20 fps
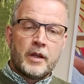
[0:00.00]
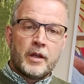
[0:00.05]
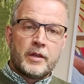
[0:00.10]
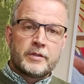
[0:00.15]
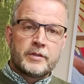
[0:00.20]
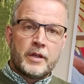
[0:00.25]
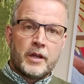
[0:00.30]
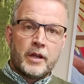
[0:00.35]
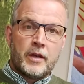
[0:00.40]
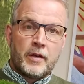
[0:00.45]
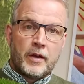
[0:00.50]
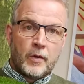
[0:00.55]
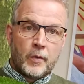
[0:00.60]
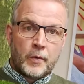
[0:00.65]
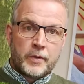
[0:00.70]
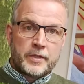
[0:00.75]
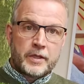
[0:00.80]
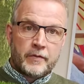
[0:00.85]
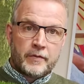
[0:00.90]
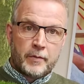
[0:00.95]
So
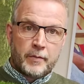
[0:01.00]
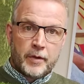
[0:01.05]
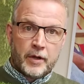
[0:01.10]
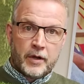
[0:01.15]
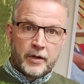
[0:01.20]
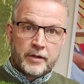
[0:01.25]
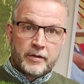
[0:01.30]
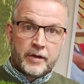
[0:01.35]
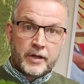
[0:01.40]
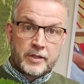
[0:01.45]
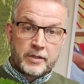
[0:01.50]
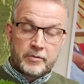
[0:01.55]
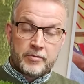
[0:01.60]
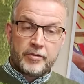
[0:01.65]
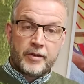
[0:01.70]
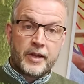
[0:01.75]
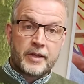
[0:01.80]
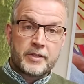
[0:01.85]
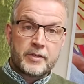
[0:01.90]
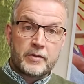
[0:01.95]
always have your power direction
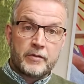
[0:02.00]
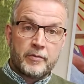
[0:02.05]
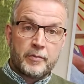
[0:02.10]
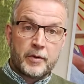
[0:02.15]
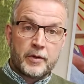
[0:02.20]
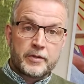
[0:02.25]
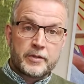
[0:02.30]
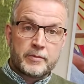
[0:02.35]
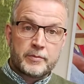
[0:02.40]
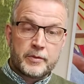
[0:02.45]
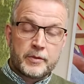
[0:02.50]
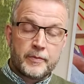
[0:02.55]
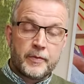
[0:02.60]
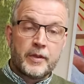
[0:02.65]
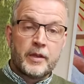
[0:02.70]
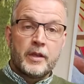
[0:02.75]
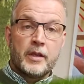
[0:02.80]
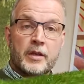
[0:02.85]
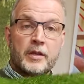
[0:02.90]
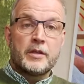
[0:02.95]
facing you if possible.
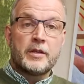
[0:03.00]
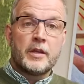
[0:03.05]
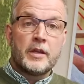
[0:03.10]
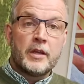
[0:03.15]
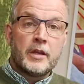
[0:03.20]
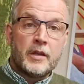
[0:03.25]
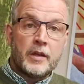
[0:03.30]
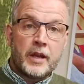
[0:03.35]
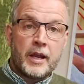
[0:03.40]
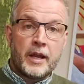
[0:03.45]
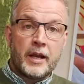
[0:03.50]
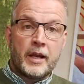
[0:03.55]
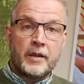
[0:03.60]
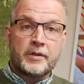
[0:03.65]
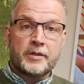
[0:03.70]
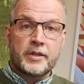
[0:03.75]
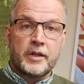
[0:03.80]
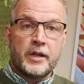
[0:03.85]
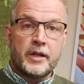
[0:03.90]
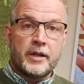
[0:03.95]
You can go
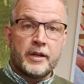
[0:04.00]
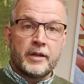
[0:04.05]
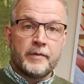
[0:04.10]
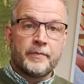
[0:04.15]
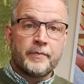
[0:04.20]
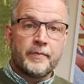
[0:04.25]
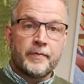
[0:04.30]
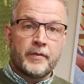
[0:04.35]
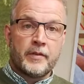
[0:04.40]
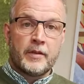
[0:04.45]
side on,